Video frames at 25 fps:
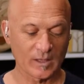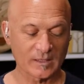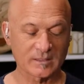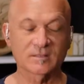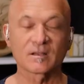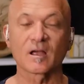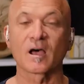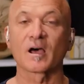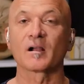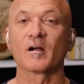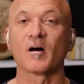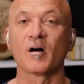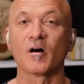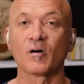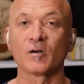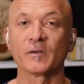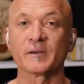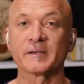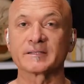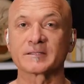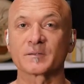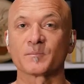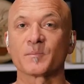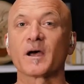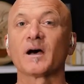it's not
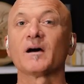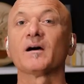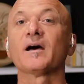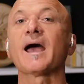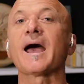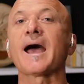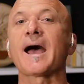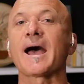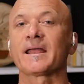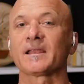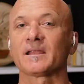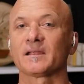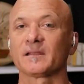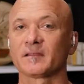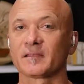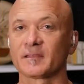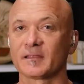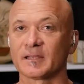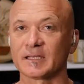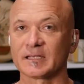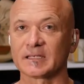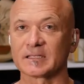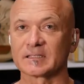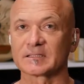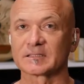always about adding
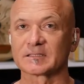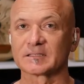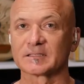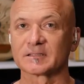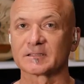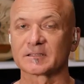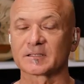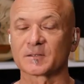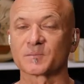things.